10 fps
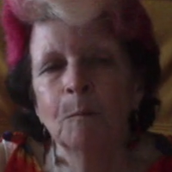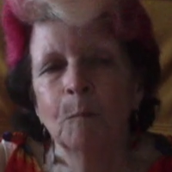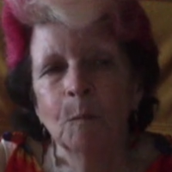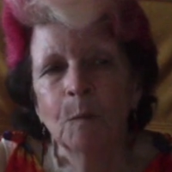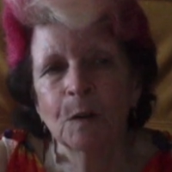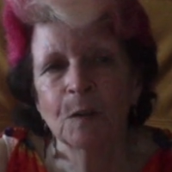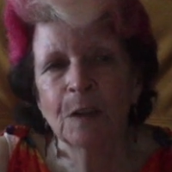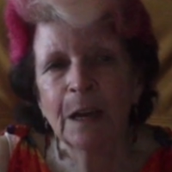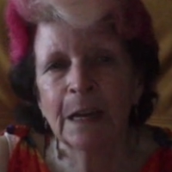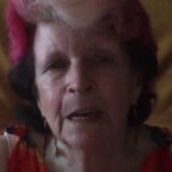what it's
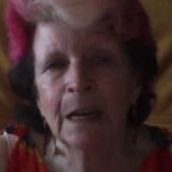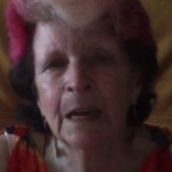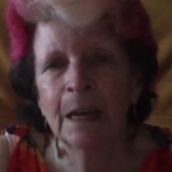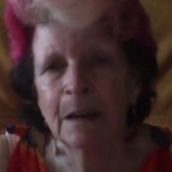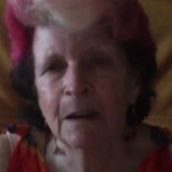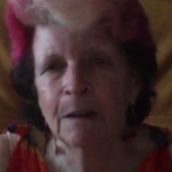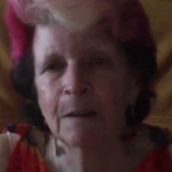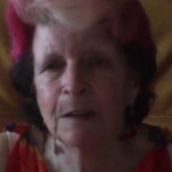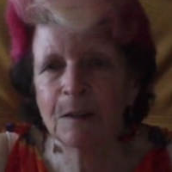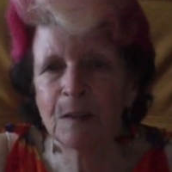saying here
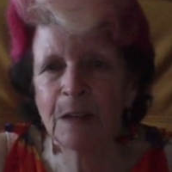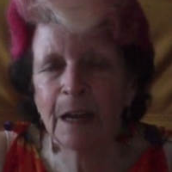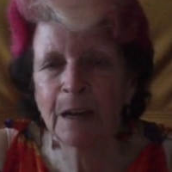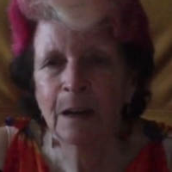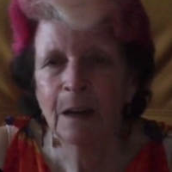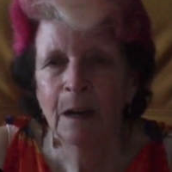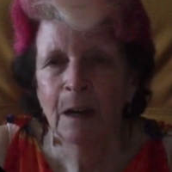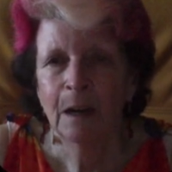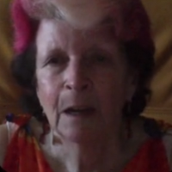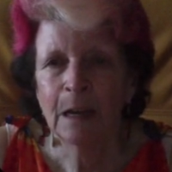is that
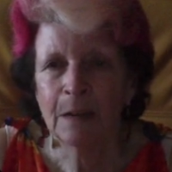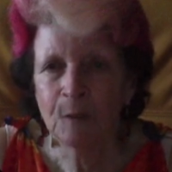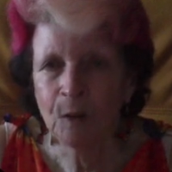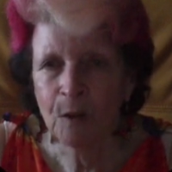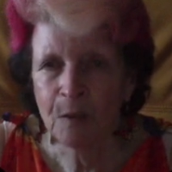even though the